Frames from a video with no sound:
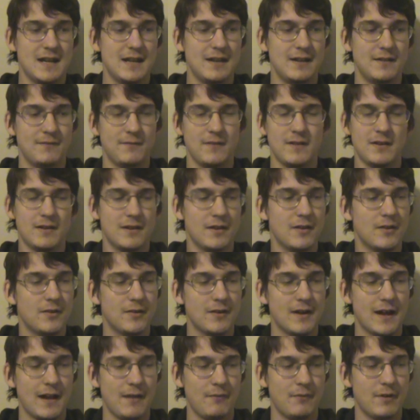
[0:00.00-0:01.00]
And,
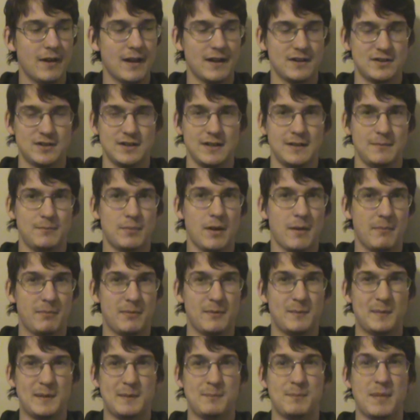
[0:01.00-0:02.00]
I would actually
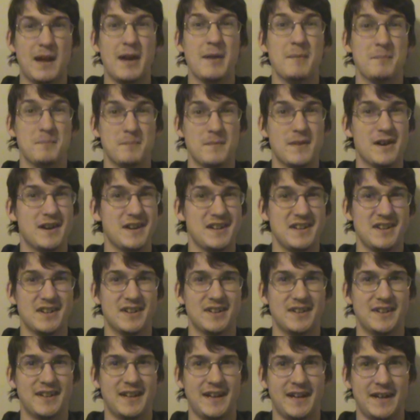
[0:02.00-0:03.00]
probably bet money
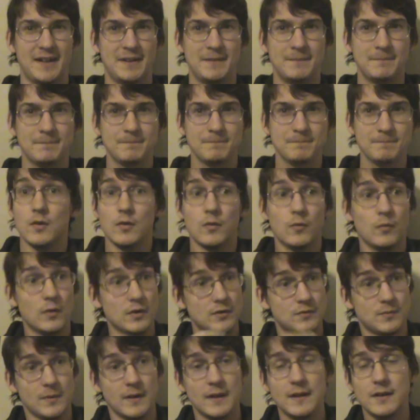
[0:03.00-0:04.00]
on that.
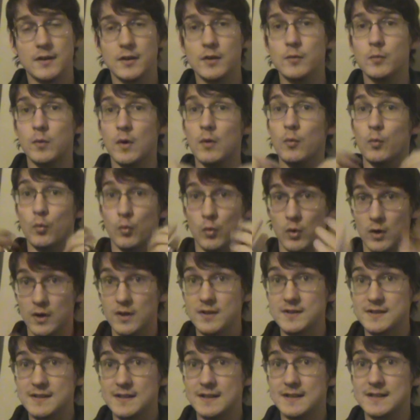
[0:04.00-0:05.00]
What's really good, what
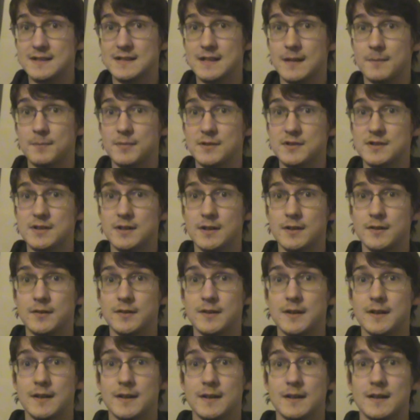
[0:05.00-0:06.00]
works in this
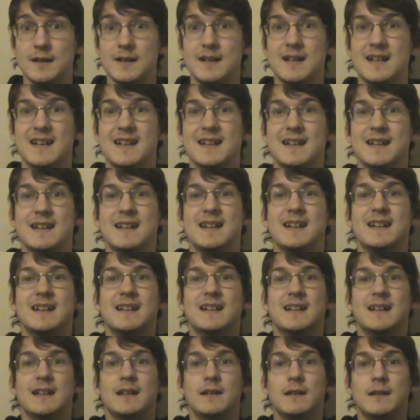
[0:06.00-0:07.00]
episode,
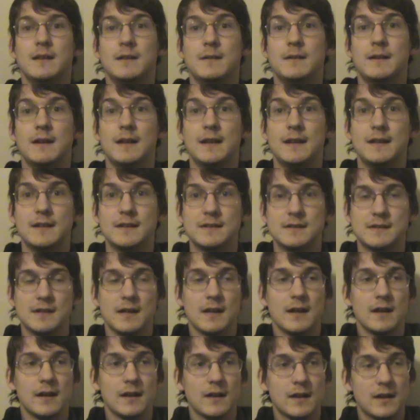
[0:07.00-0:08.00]
it
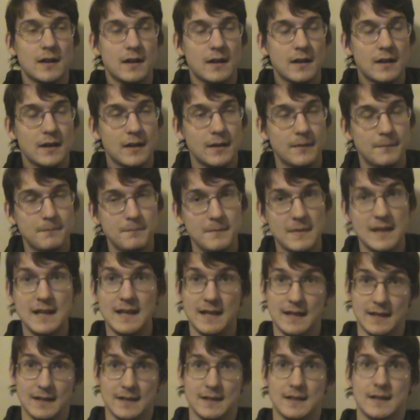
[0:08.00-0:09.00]
is
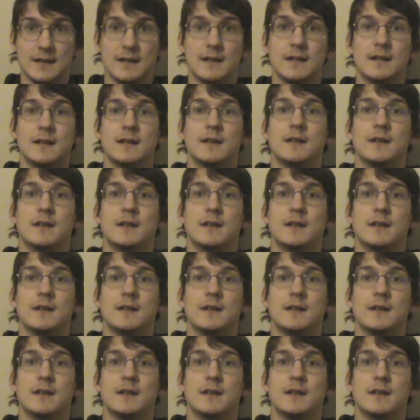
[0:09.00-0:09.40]
comedic.